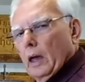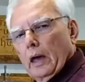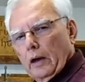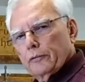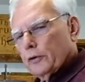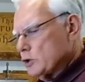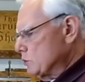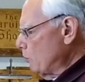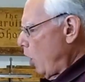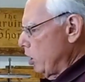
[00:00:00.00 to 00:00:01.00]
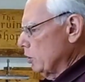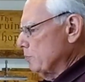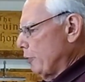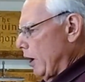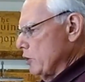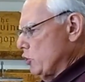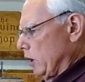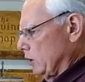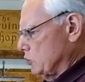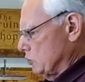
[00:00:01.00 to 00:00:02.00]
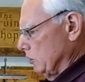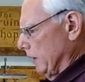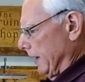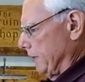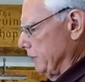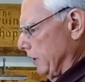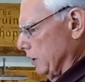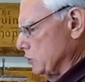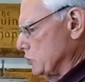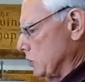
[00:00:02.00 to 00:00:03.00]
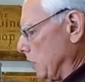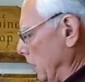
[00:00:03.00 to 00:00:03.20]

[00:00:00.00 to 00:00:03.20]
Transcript: And for smaller projects like this,